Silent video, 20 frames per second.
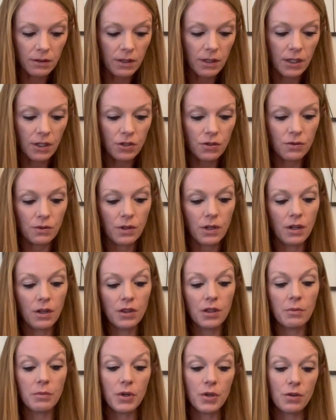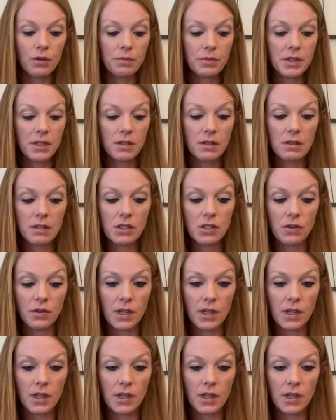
actual on the bulbs so